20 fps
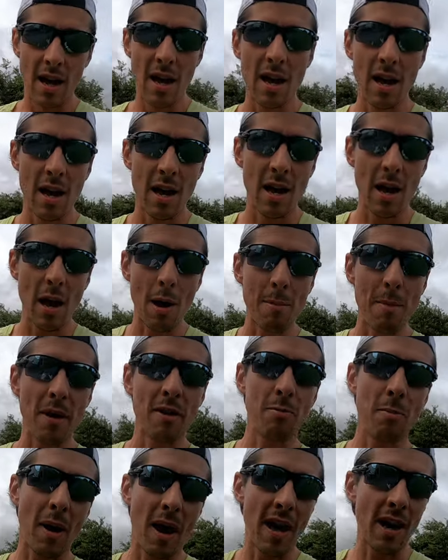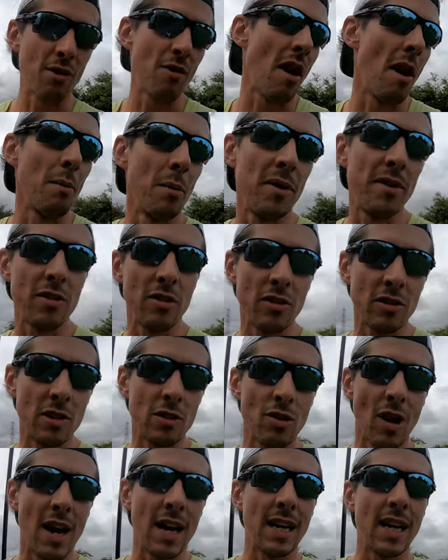uh, a bit of playing around with
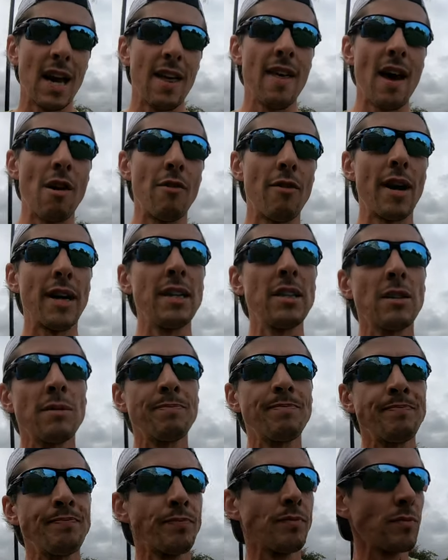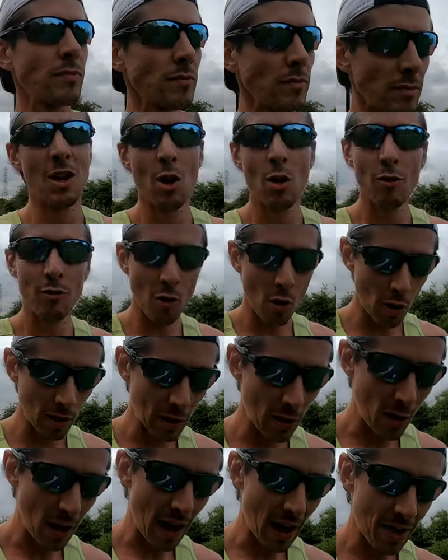just to try and get that right.
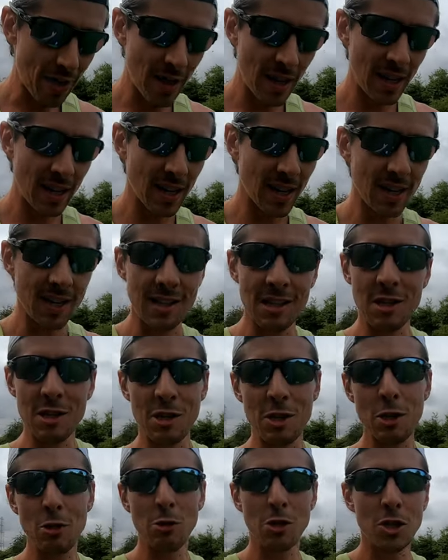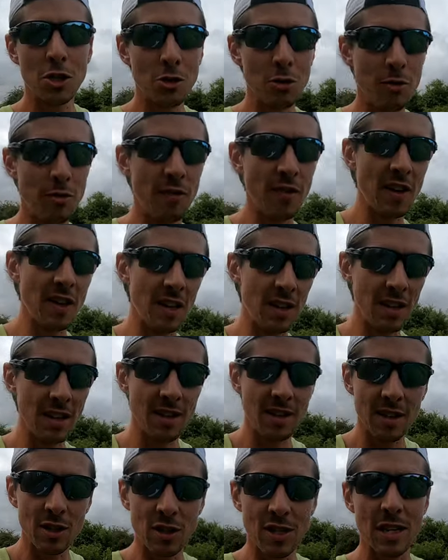Overall though, I think new shoe feel,
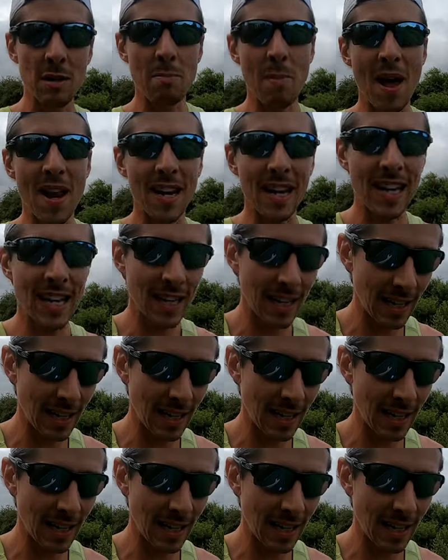they just need bedding